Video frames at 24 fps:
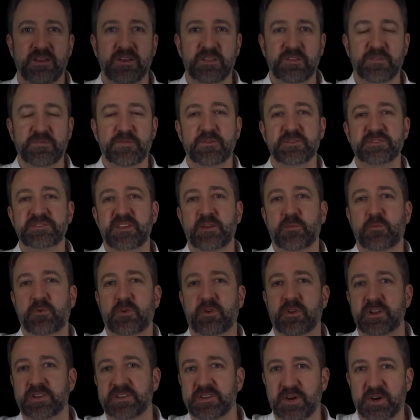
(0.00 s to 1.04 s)
The first thing
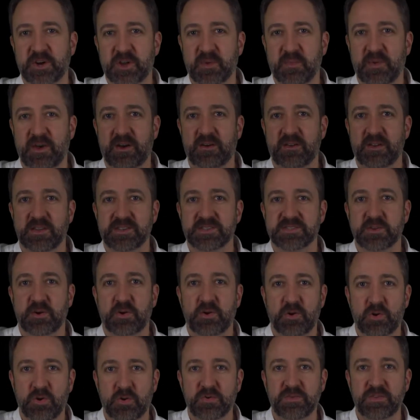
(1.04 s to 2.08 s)
we're going to talk about is
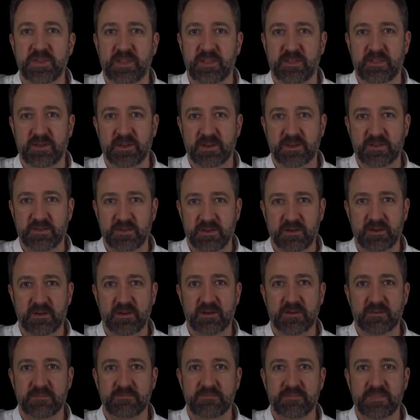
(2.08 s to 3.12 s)
holding the
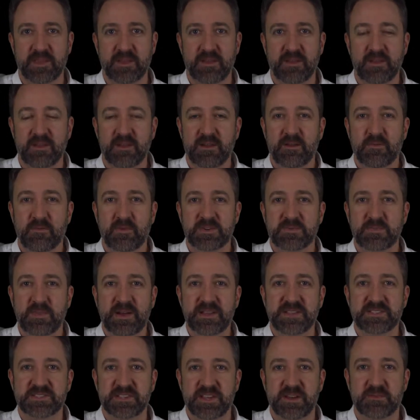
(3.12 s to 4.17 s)
guitar, which
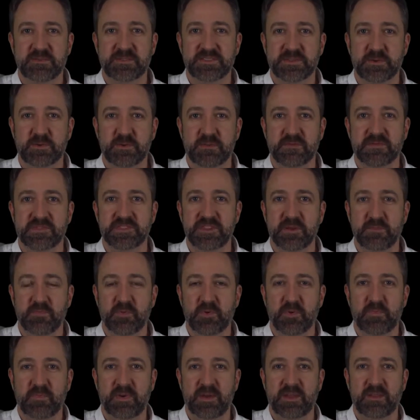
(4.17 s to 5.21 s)
might sound sort of
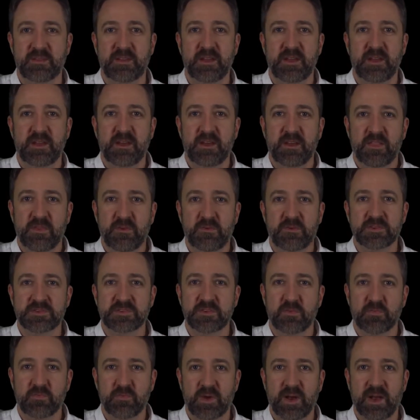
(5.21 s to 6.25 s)
simple, but there is
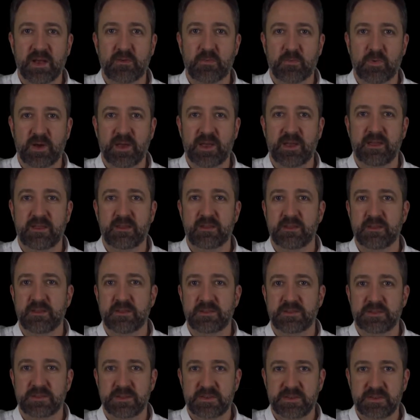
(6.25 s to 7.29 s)
a right way
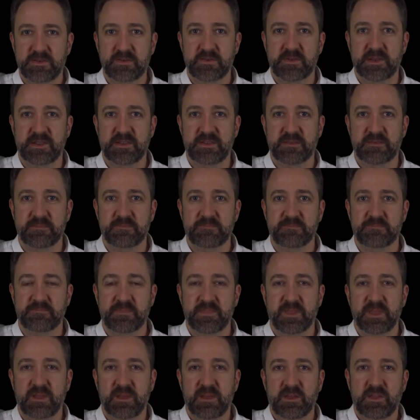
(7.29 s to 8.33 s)
to do it.
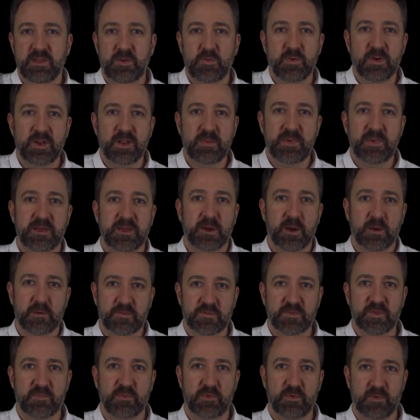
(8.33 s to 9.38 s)
You want
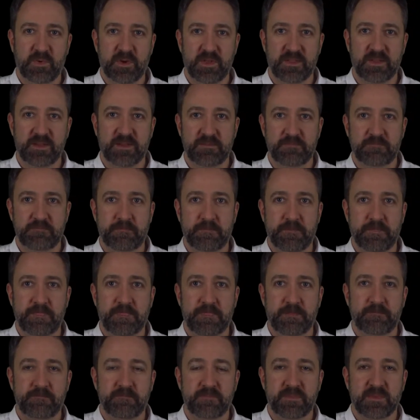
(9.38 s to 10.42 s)
comfortable with it.
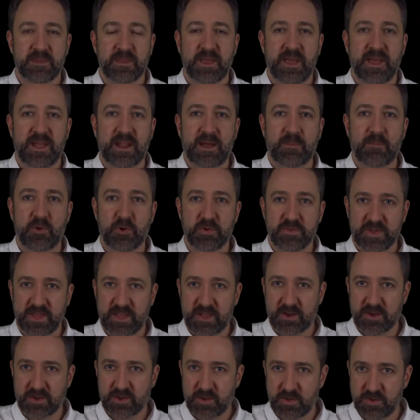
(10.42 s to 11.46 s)
And I'm
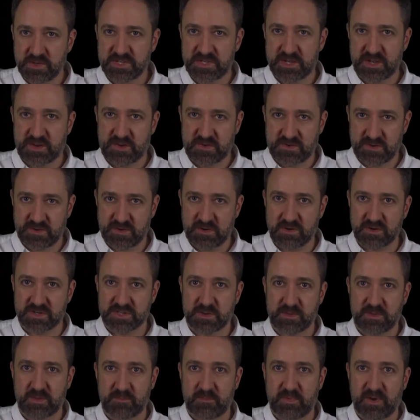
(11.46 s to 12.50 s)
holding an acoustic guitar,
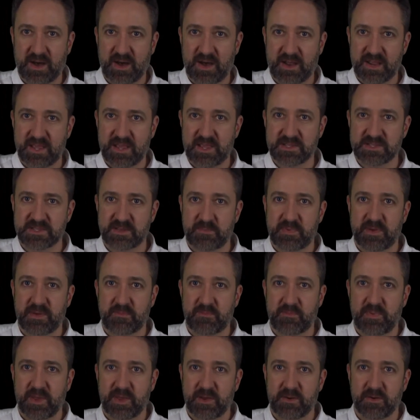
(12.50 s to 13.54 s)
so the body is a
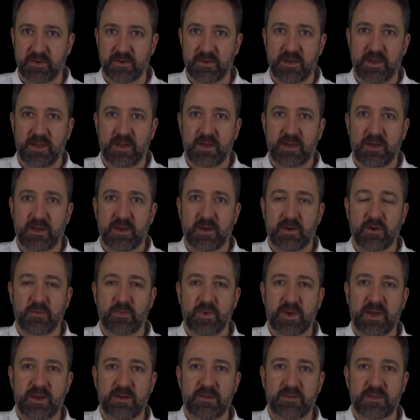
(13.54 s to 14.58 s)
bit bigger
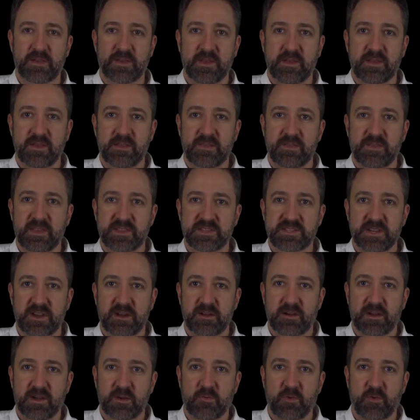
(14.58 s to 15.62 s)
around this
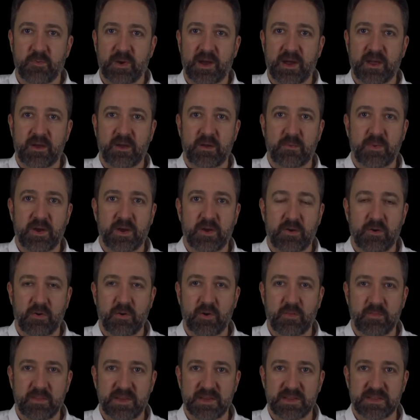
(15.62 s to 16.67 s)
area where my
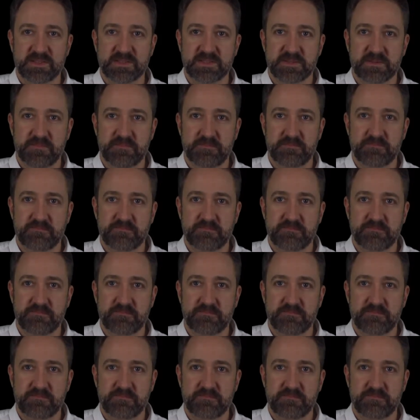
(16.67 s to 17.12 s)
arm is.